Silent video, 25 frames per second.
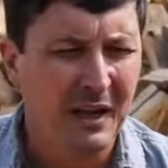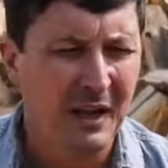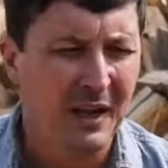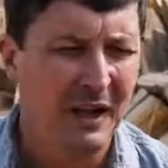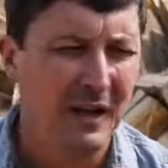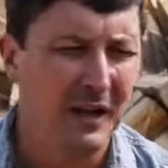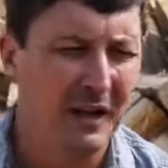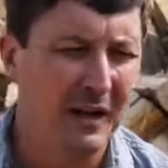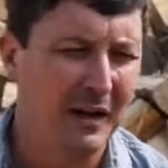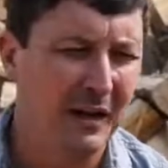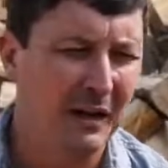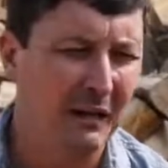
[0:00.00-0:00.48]

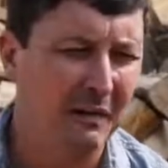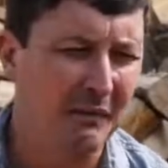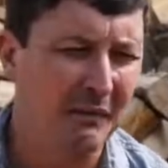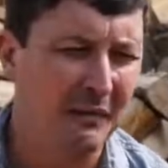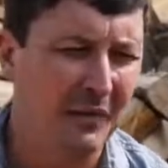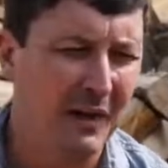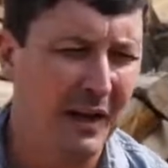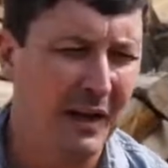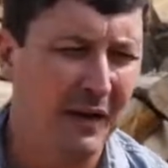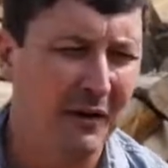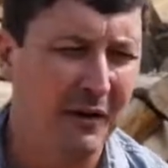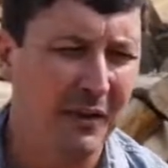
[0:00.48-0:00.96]

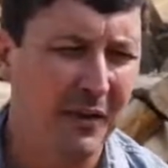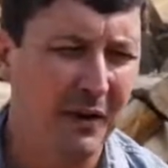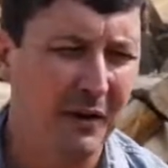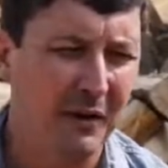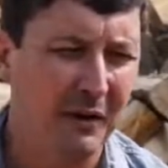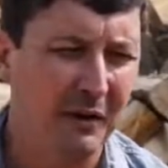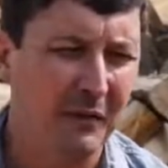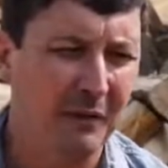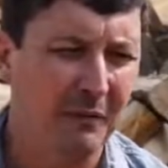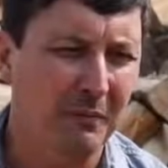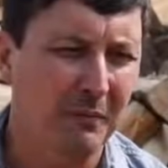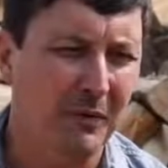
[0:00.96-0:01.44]
and
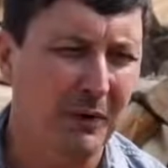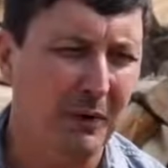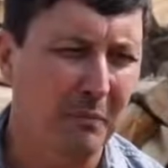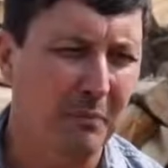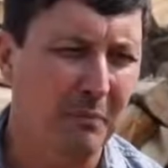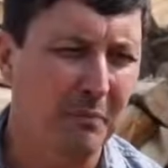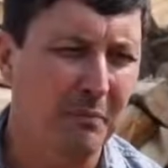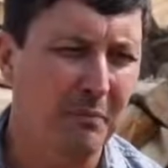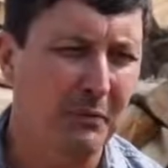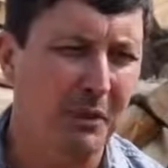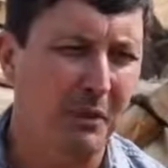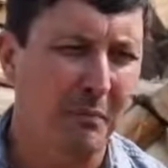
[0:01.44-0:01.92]

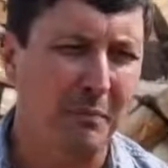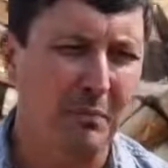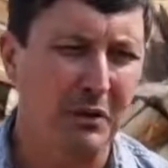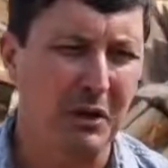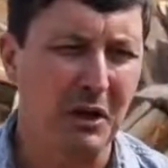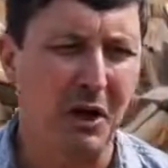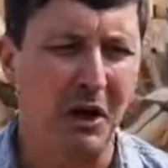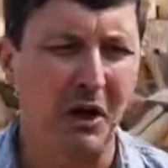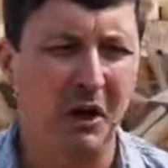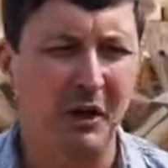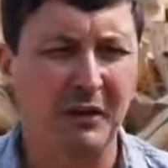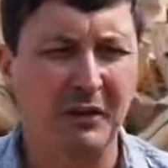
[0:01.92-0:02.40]
they're
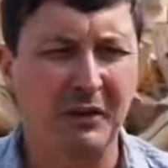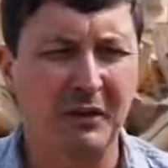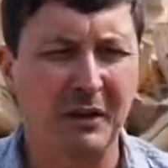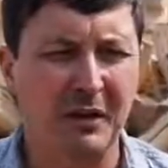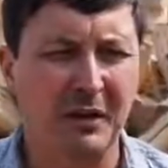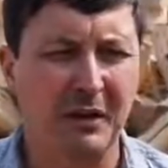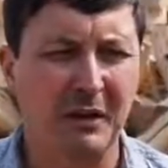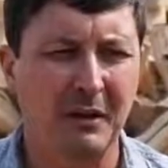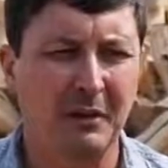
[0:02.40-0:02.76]
beyond